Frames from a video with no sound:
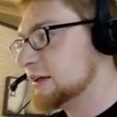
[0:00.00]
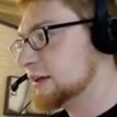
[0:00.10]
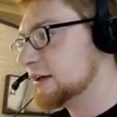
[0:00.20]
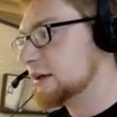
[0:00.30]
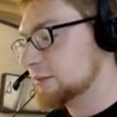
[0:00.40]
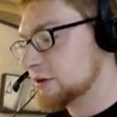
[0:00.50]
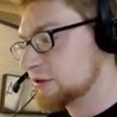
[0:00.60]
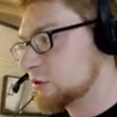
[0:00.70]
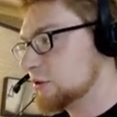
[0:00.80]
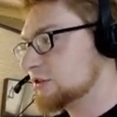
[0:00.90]
And I'm going to
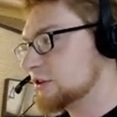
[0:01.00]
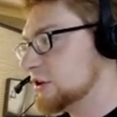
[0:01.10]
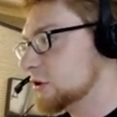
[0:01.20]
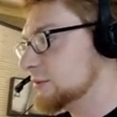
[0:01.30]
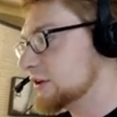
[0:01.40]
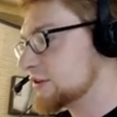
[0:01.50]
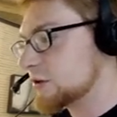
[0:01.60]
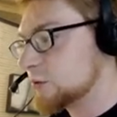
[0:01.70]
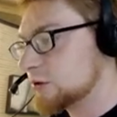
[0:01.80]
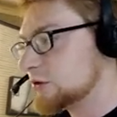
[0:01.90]
throw these in here because I
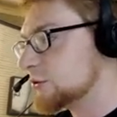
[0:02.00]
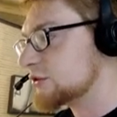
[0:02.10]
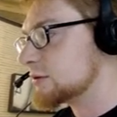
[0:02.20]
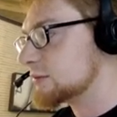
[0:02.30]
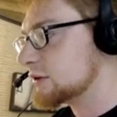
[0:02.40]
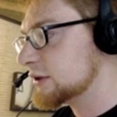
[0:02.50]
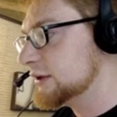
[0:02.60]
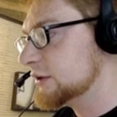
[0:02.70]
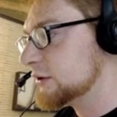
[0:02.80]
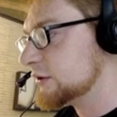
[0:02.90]
will use them
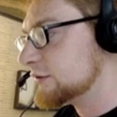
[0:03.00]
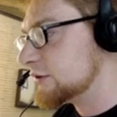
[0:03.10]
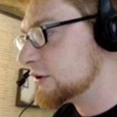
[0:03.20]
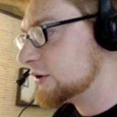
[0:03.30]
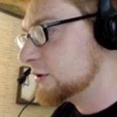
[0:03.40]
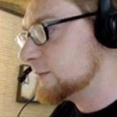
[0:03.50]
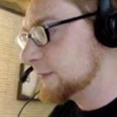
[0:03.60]
later in the video.